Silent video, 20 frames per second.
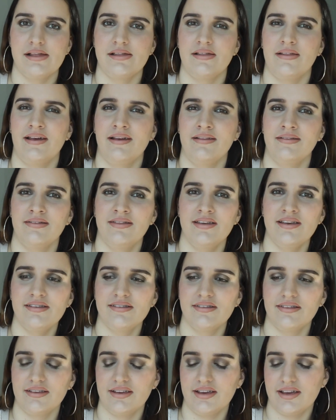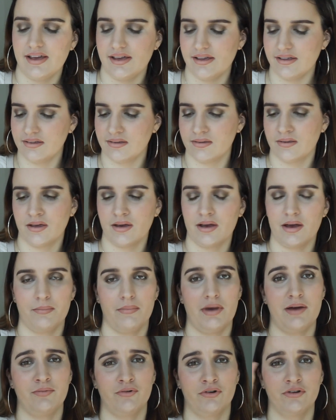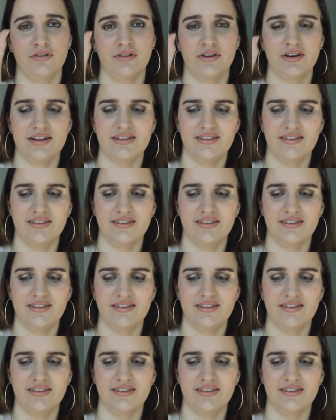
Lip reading: And then this is my bronzer.